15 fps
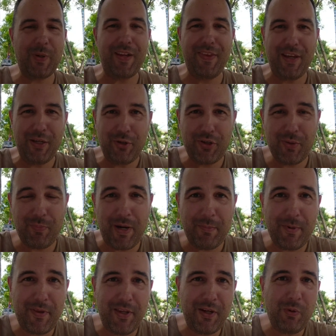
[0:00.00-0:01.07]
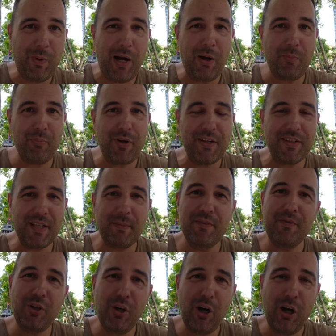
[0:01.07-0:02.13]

do I think you should bring with you? Well, bring some of your